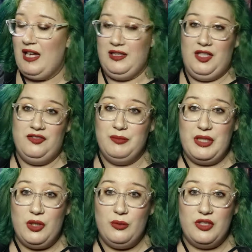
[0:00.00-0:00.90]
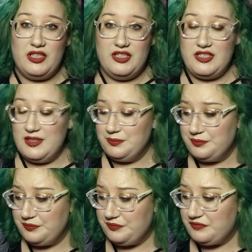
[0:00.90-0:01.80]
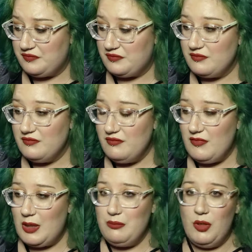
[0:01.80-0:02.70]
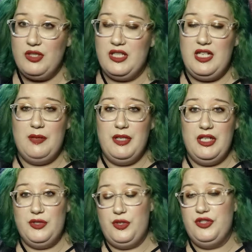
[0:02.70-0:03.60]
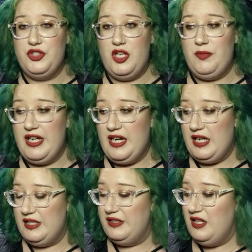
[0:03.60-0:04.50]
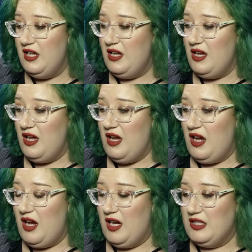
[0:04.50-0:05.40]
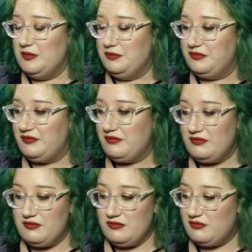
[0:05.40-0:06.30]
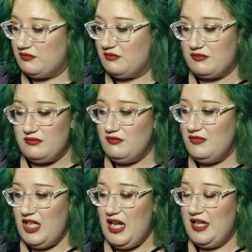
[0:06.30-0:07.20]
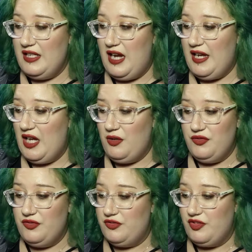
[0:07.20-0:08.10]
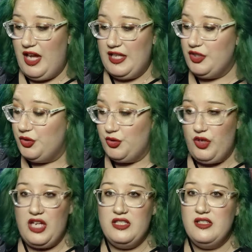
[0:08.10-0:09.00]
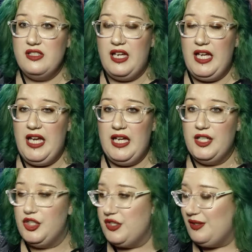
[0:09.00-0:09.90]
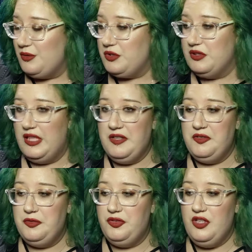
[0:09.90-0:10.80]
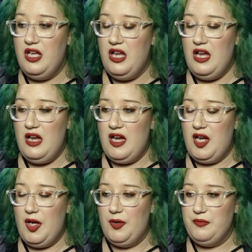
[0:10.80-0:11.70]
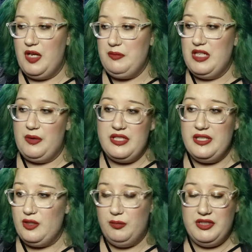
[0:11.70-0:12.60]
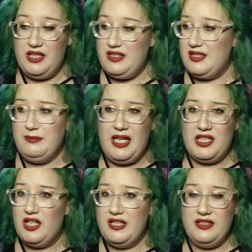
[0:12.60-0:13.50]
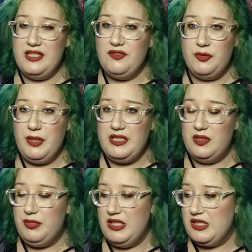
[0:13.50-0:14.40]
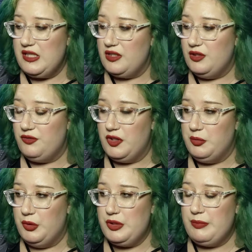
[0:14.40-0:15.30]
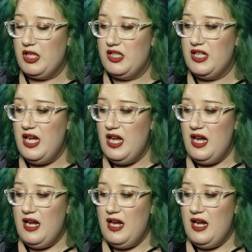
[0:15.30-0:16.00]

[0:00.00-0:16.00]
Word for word: I loved my coworkers. Most of the time, I enjoyed the job that I had. Um, and I have had good friends. I had a good social life. Um, I mean, I was single, but that doesn't matter. I never minded being single for the most part.